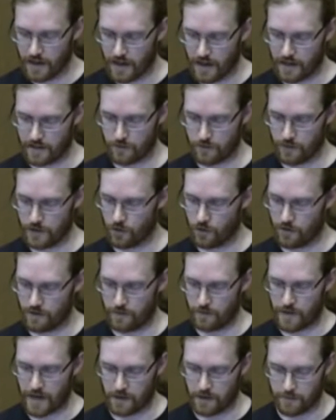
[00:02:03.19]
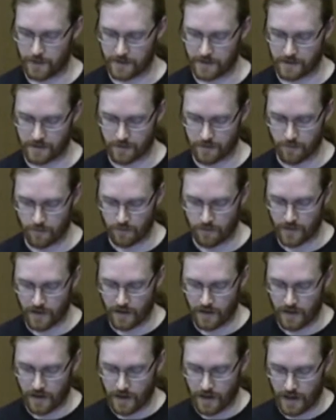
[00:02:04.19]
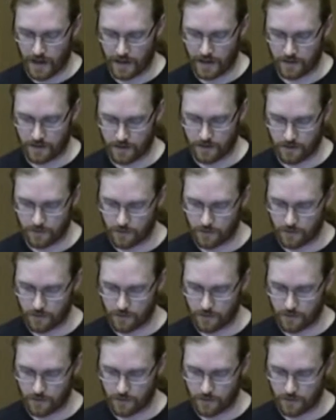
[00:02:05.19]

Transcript: and we call them elements. And